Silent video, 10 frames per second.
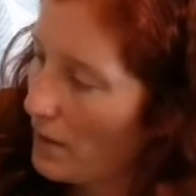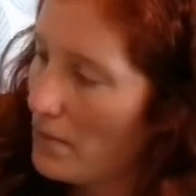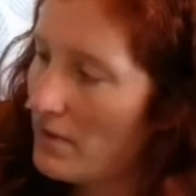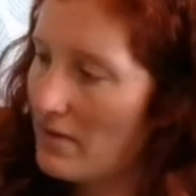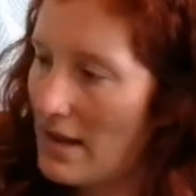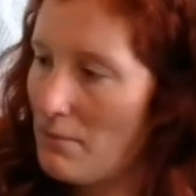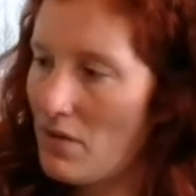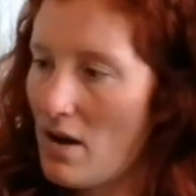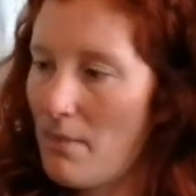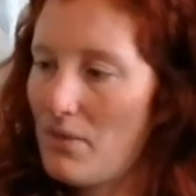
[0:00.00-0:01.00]
up at the same
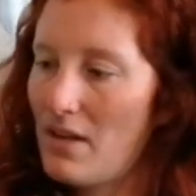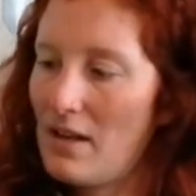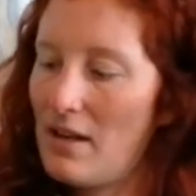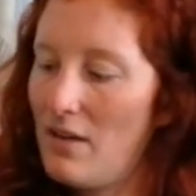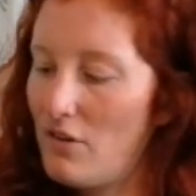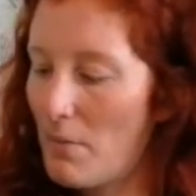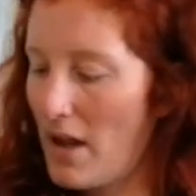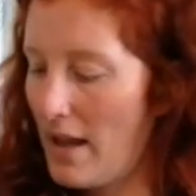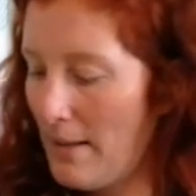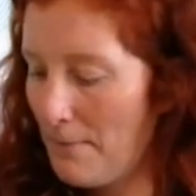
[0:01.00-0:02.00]
time, particularly as
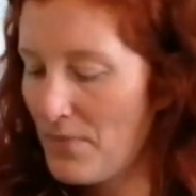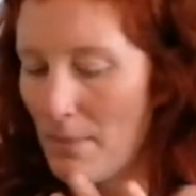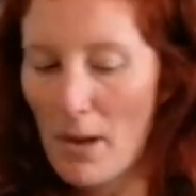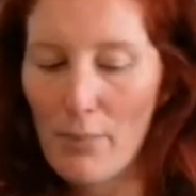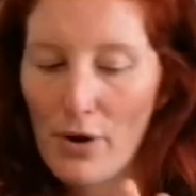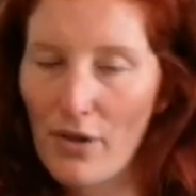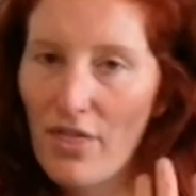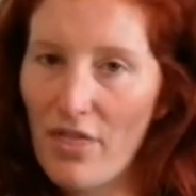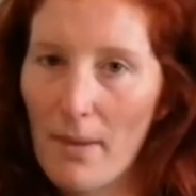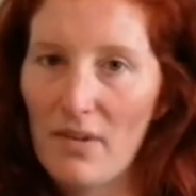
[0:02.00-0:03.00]
my
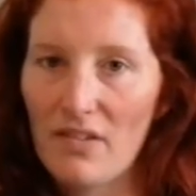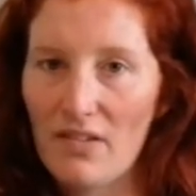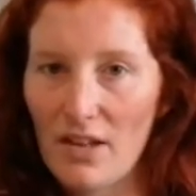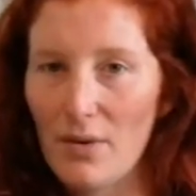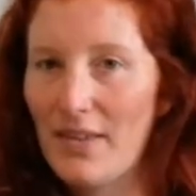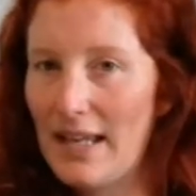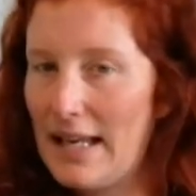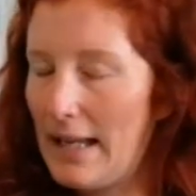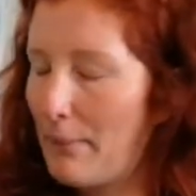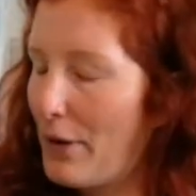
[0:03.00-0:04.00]
broken thumb is still in the
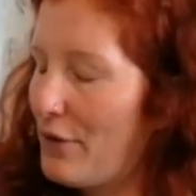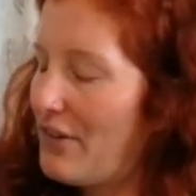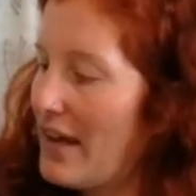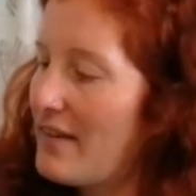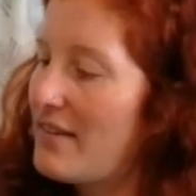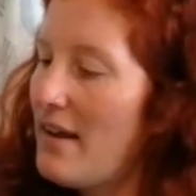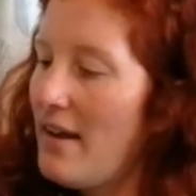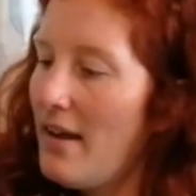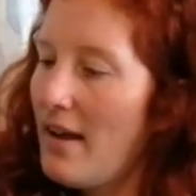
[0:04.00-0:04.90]
healing process.